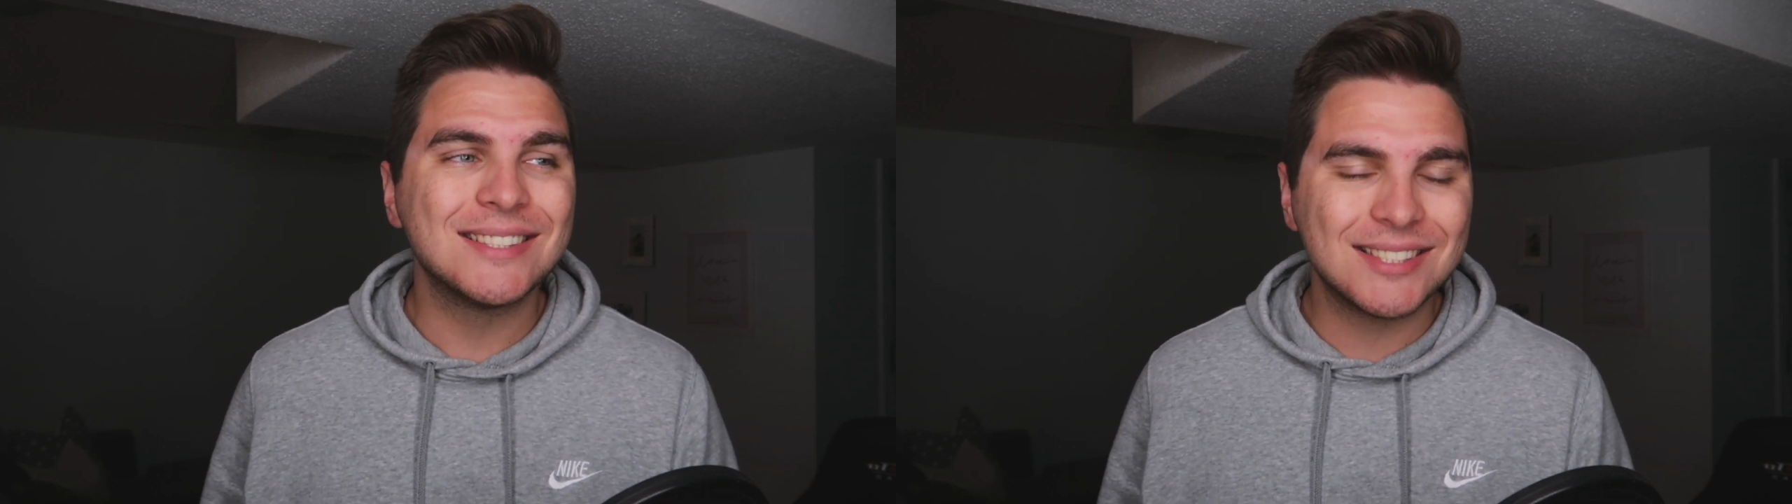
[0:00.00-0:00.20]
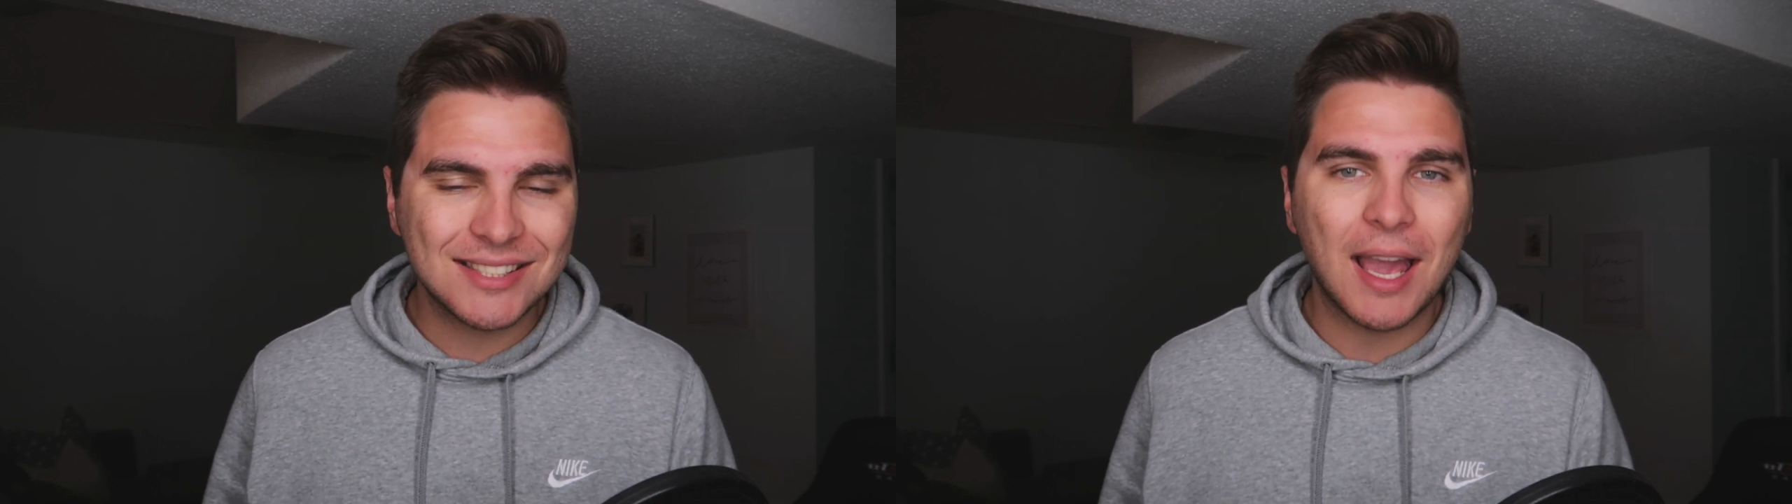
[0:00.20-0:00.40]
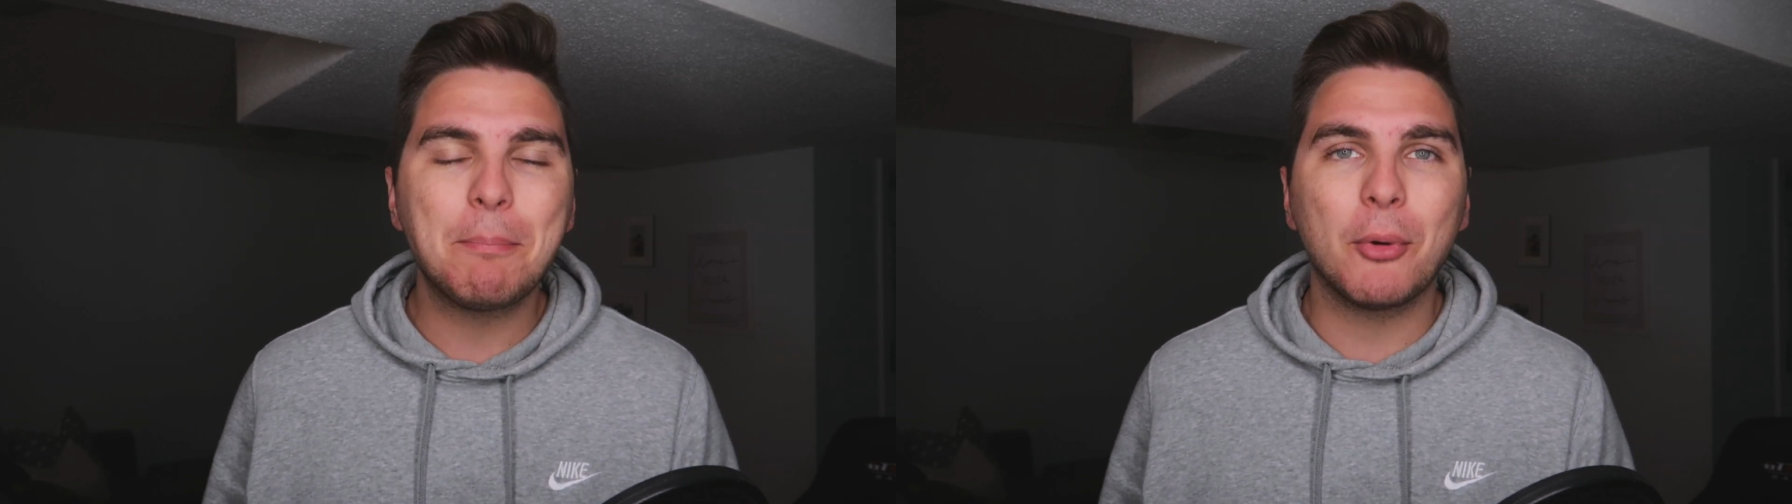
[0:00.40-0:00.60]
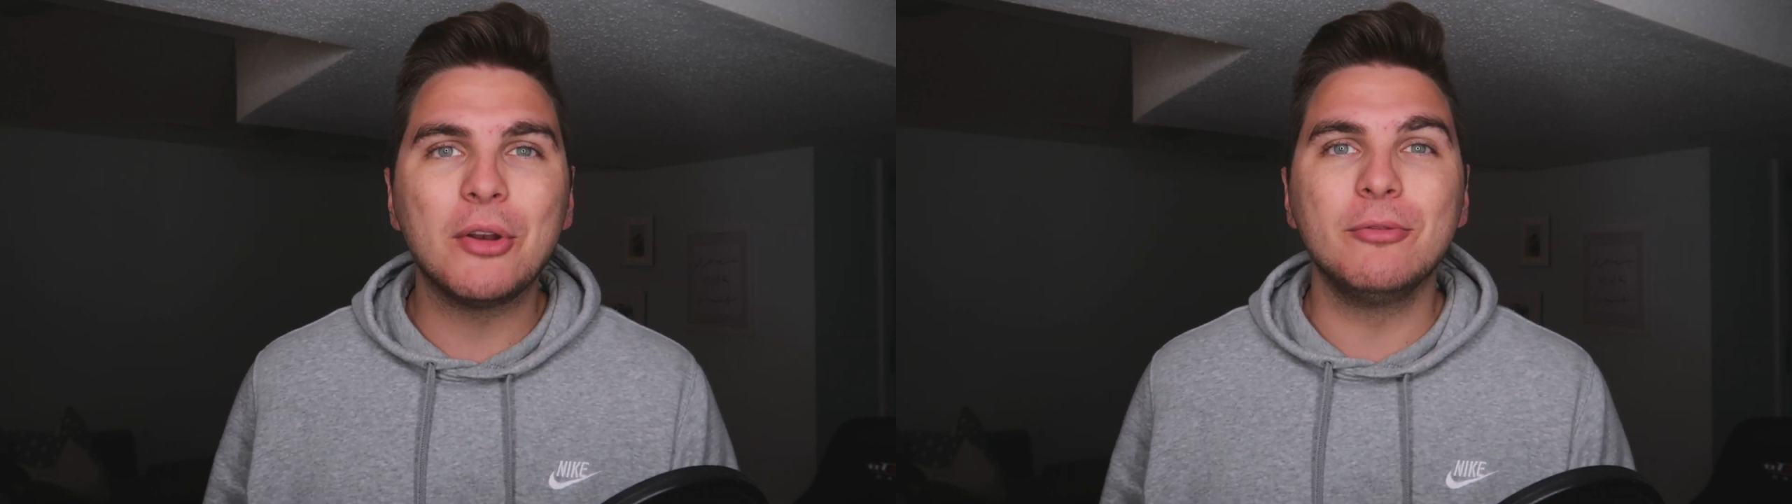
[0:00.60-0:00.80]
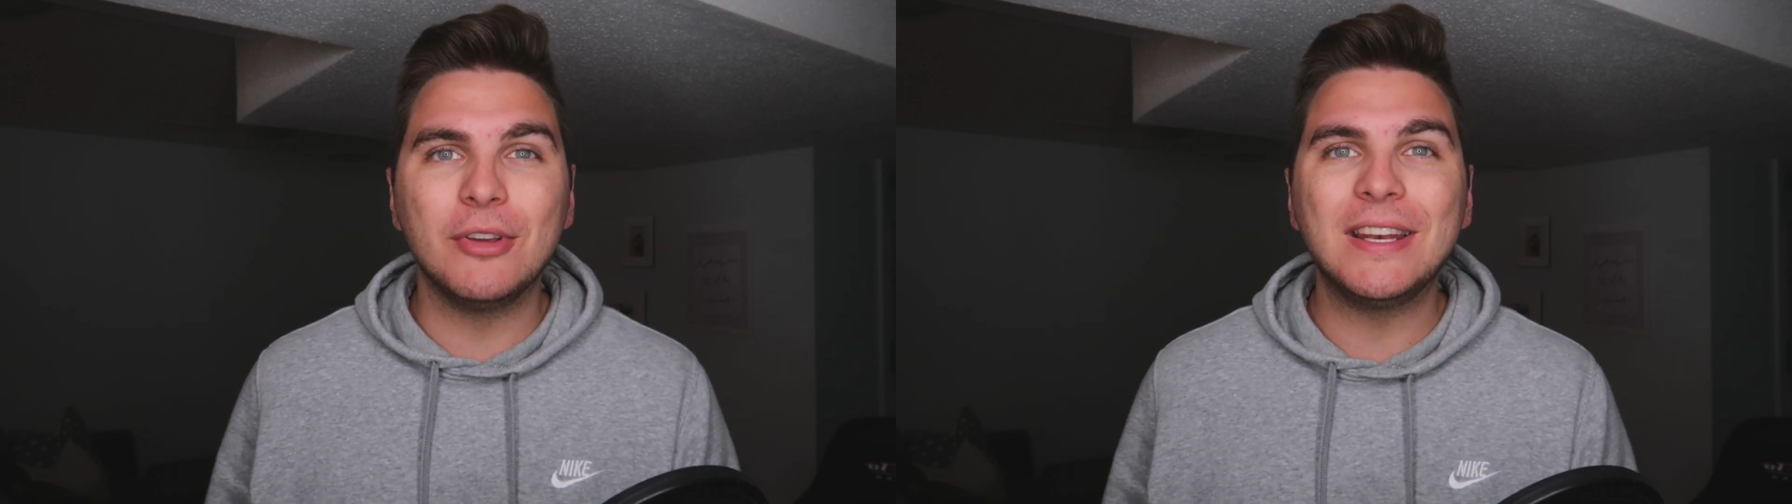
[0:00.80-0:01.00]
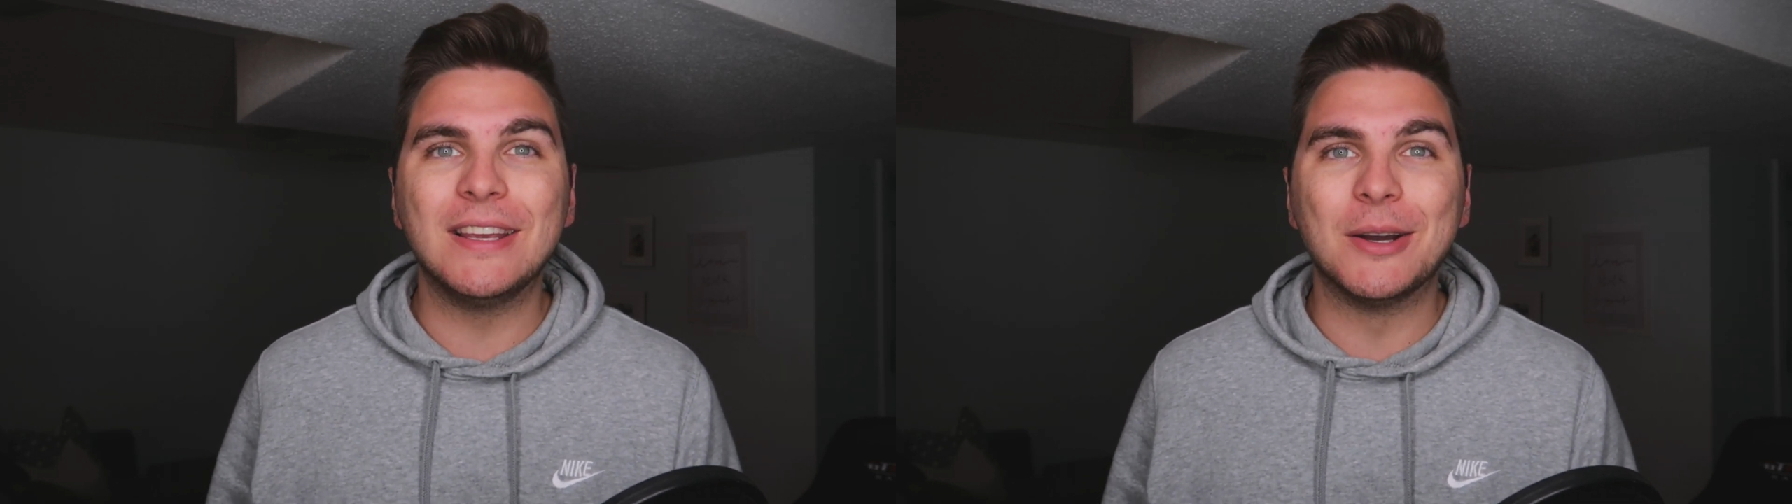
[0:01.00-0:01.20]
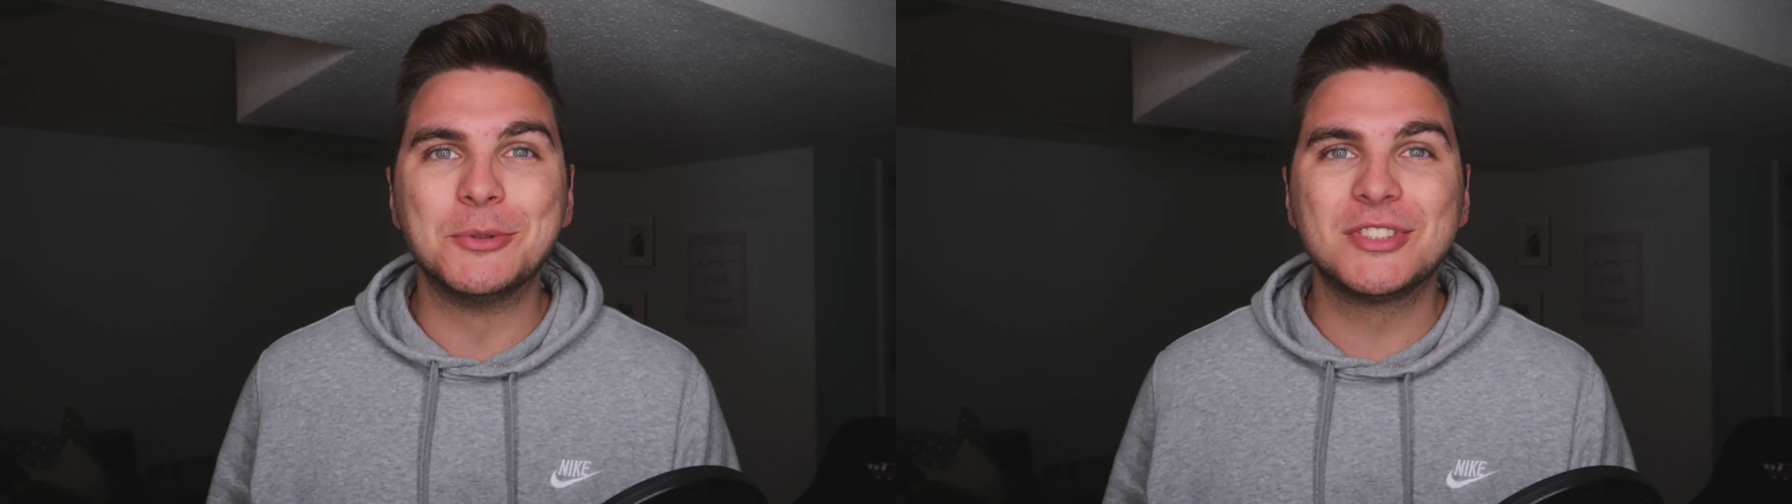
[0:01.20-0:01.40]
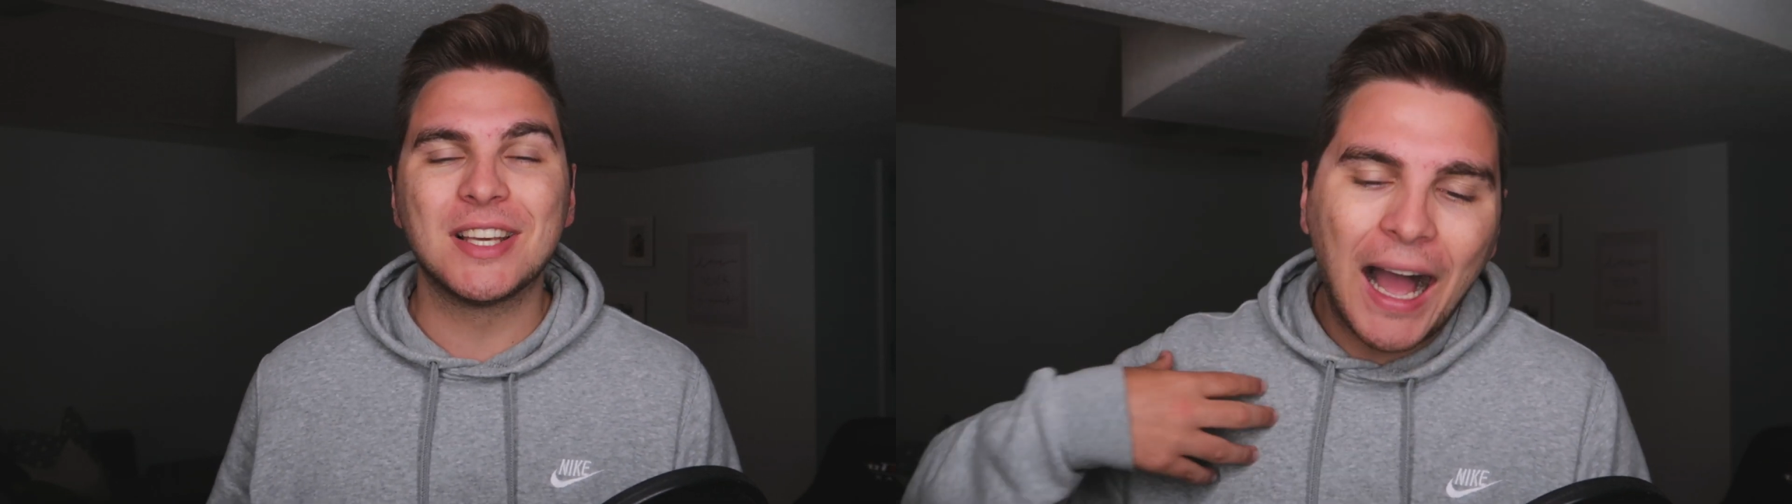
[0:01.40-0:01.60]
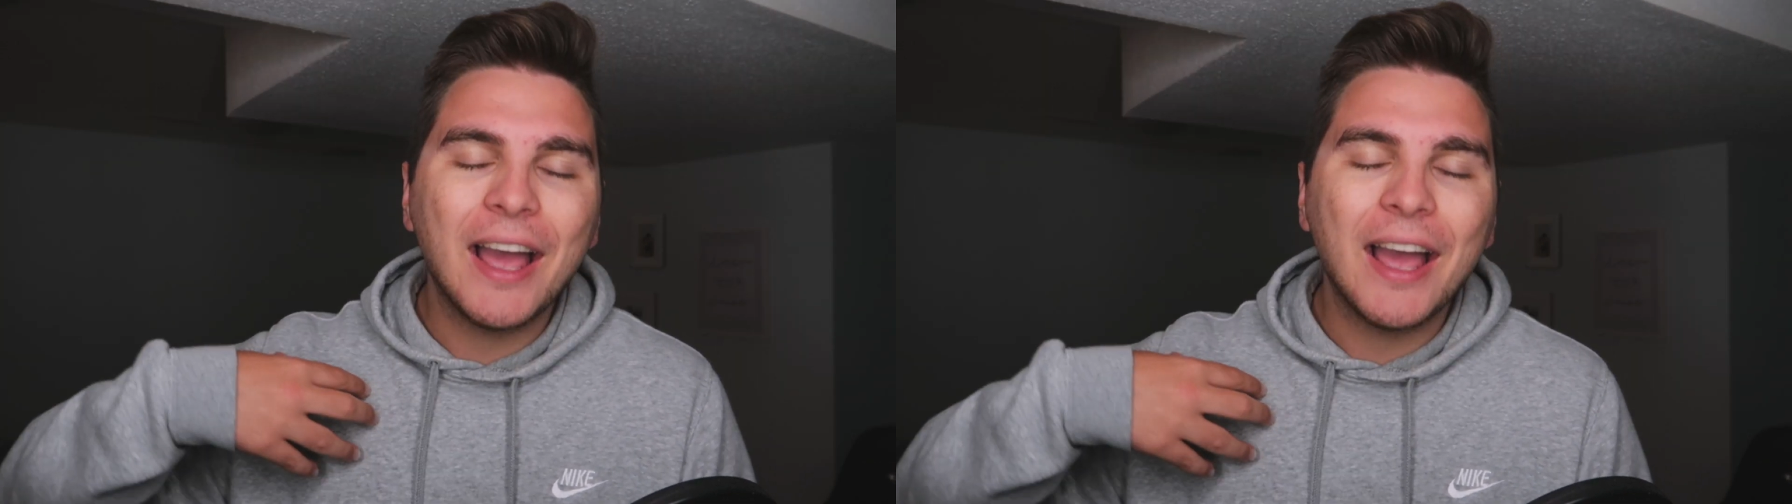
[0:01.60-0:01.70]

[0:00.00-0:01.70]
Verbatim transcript: separate videos.